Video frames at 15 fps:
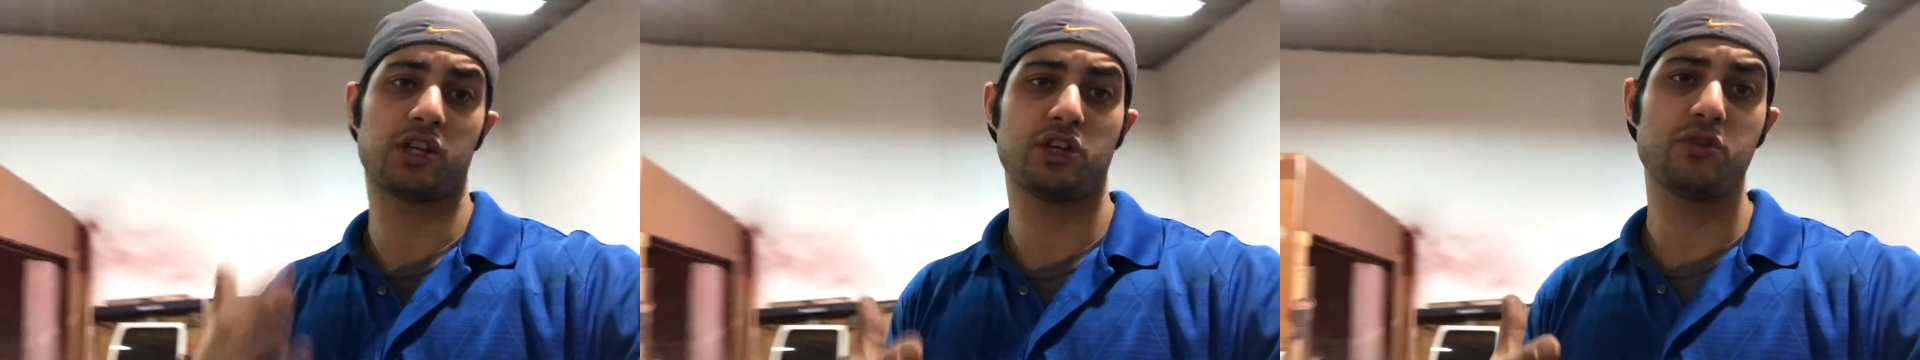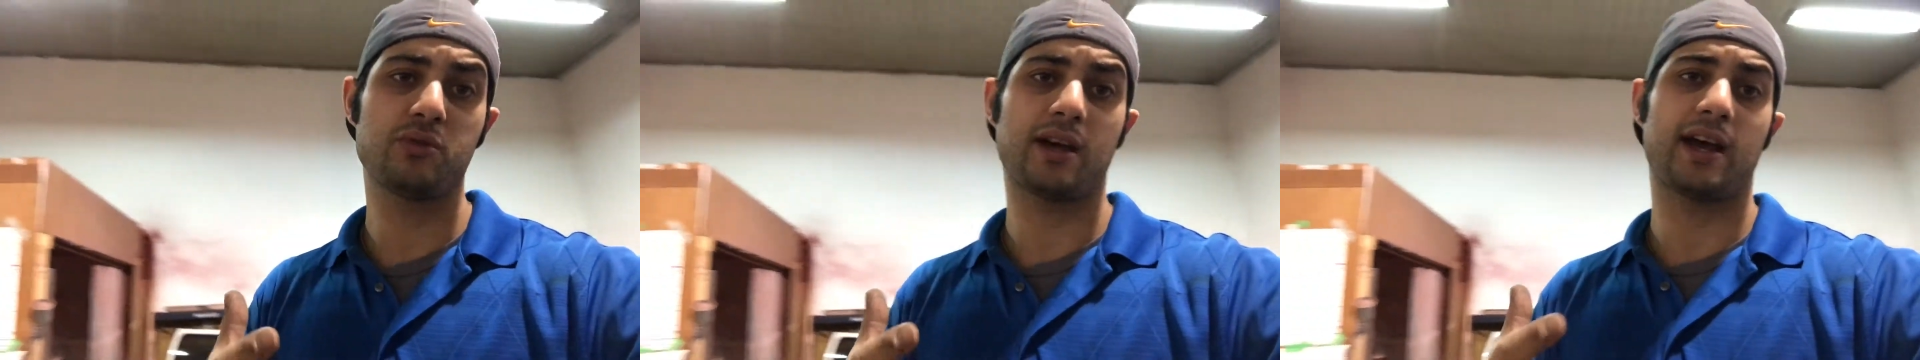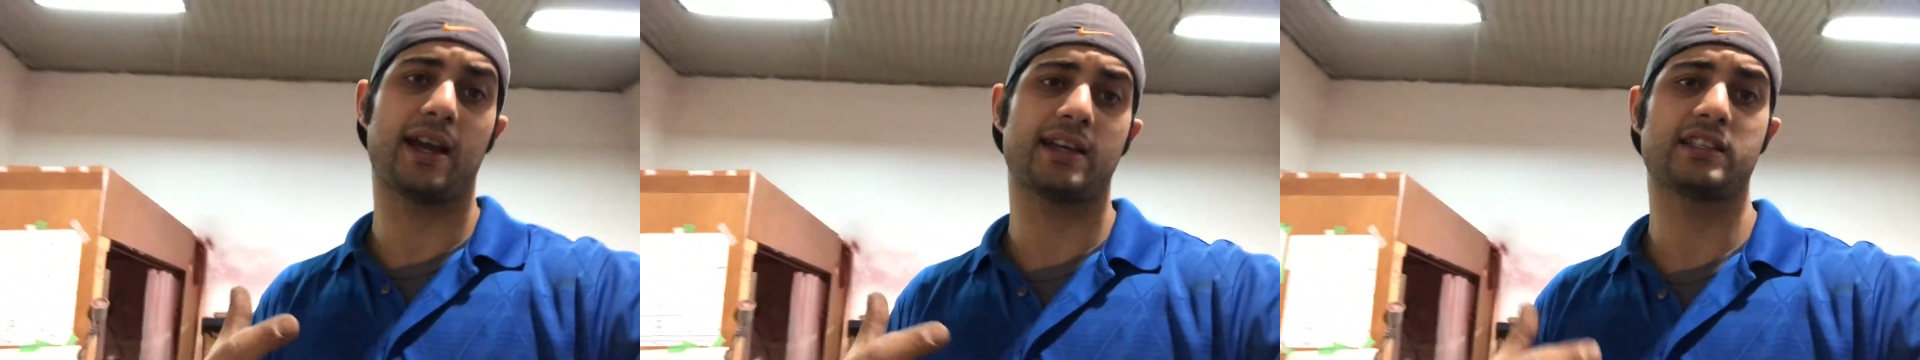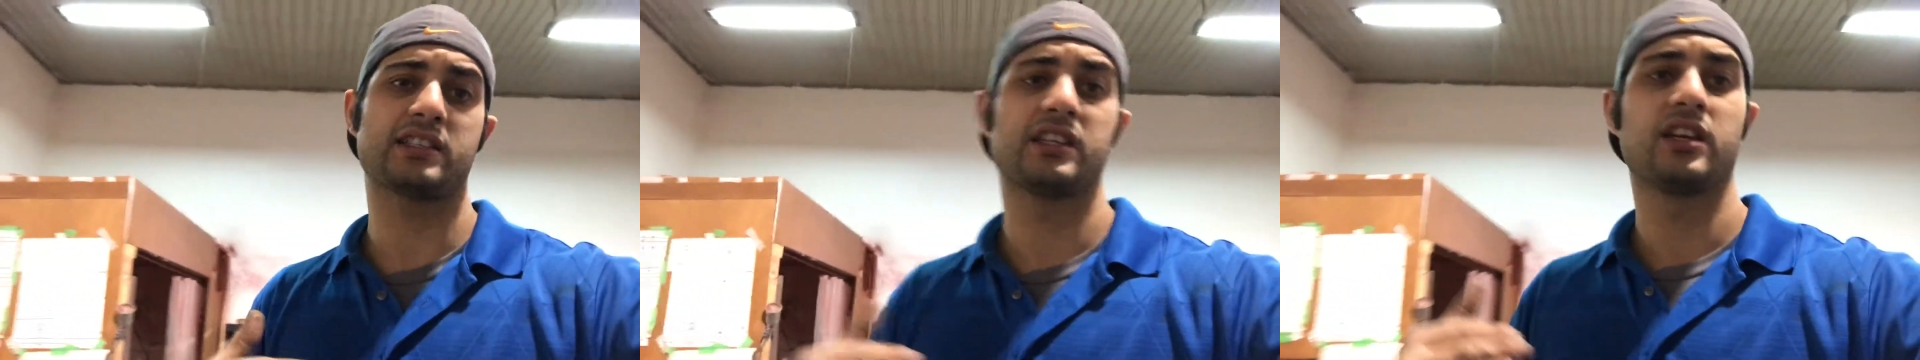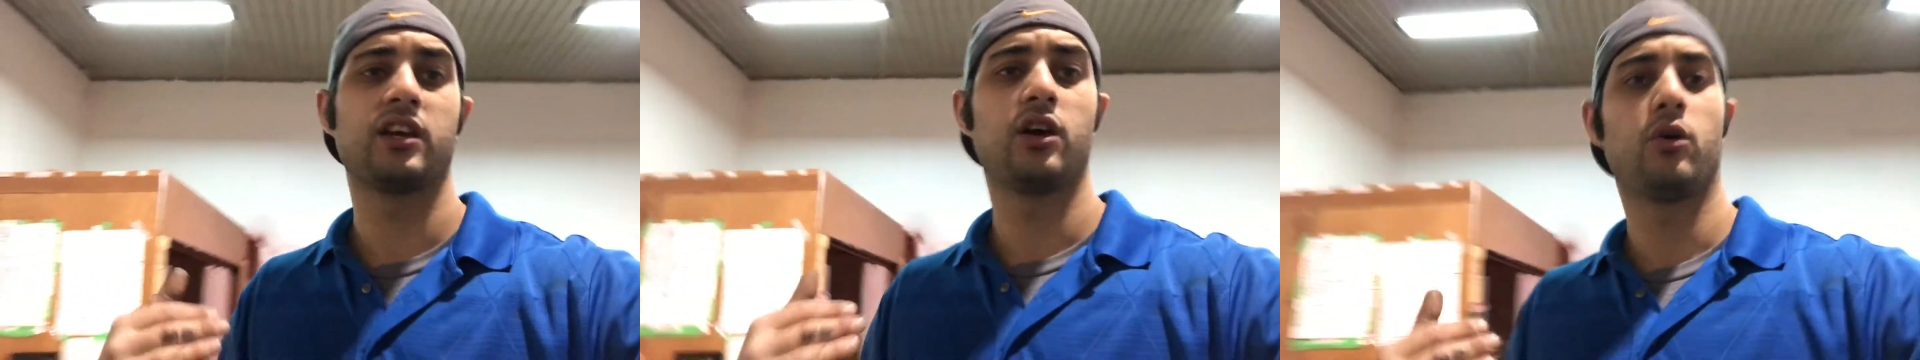you
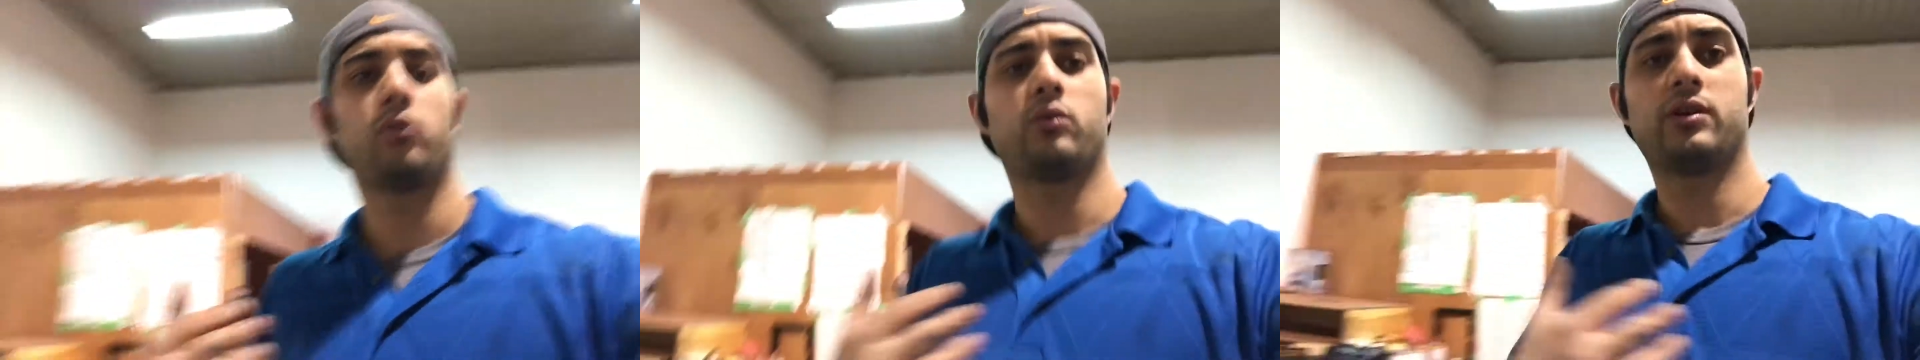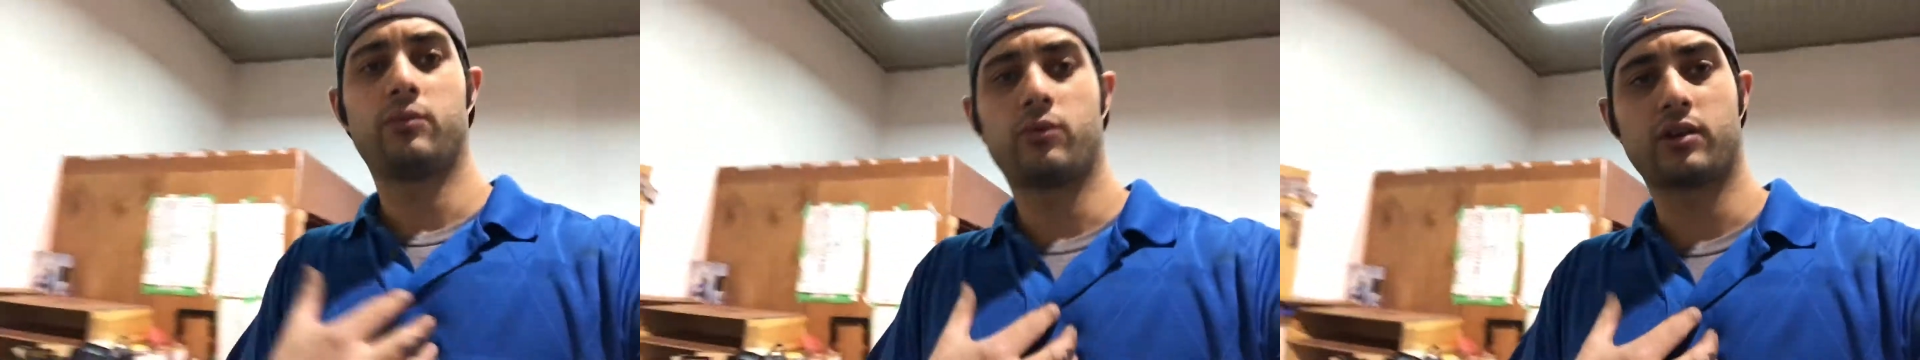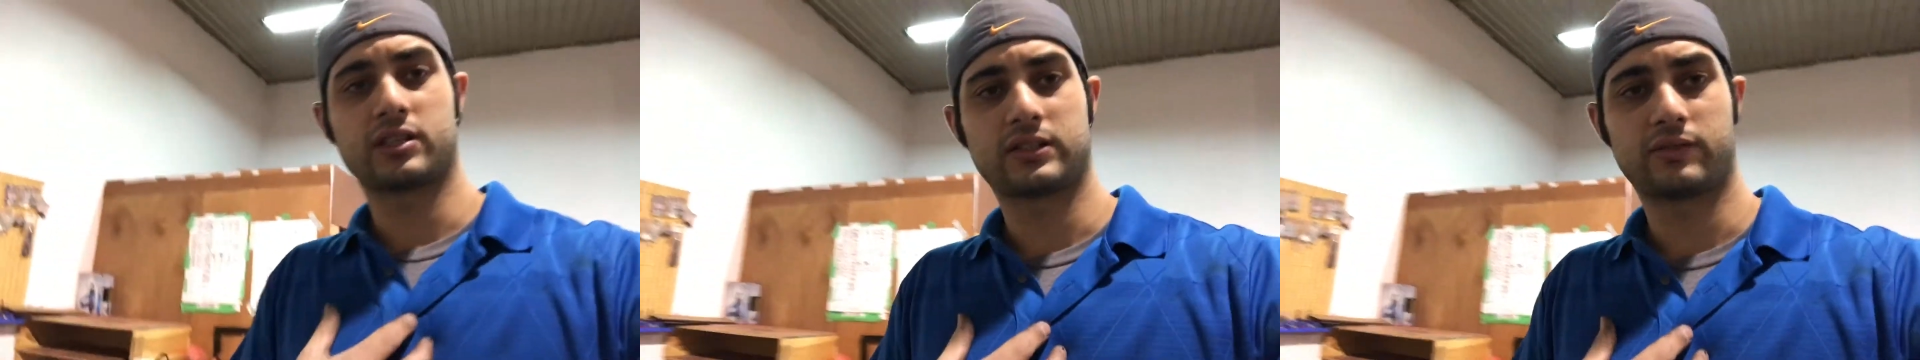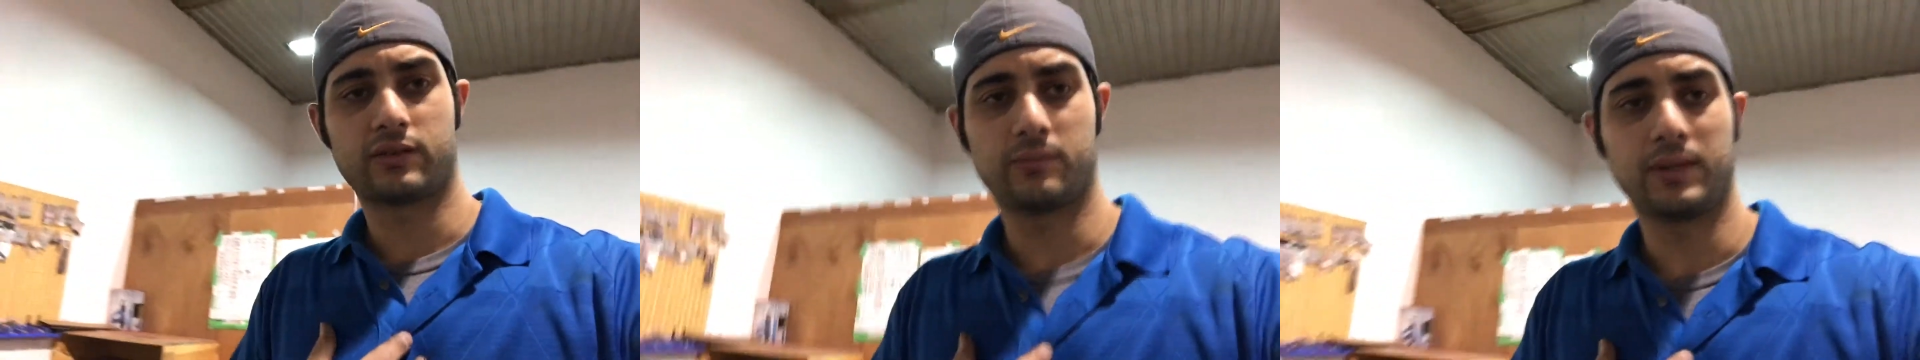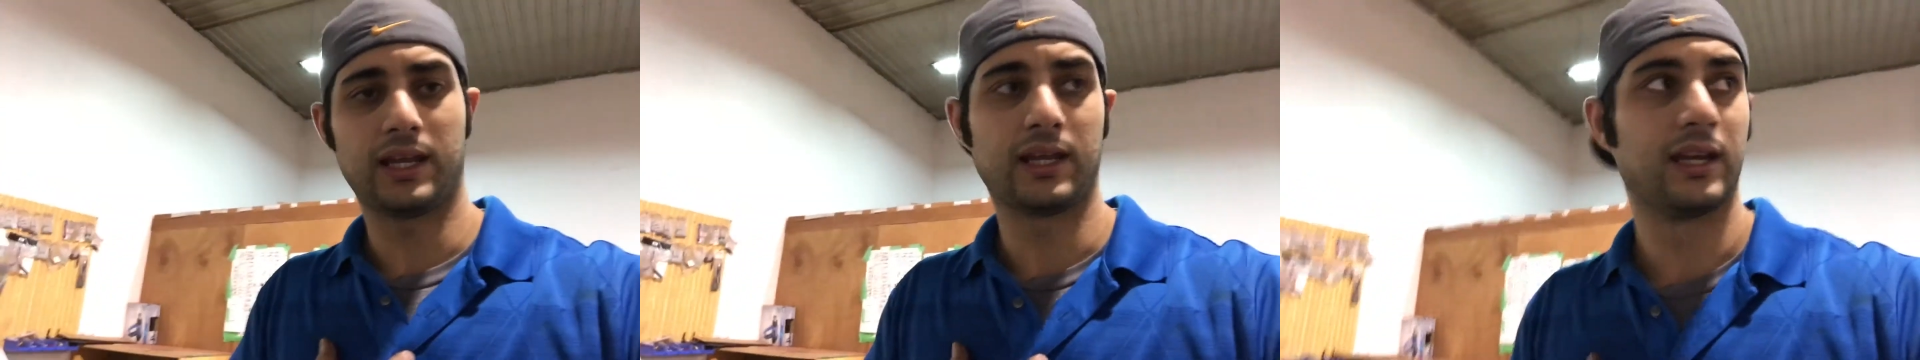guys what works for
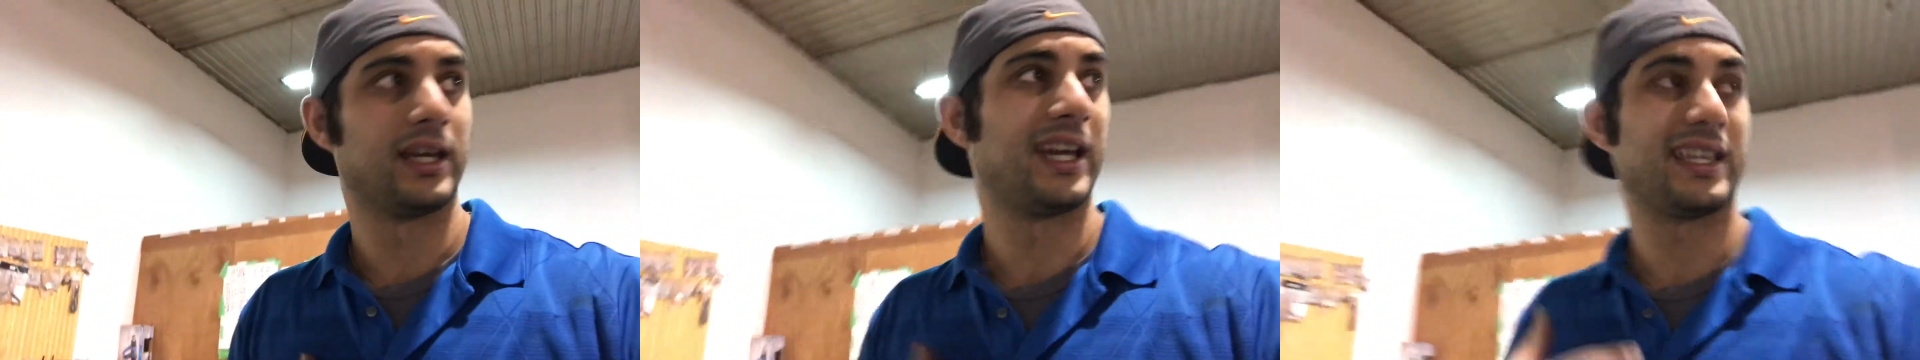me.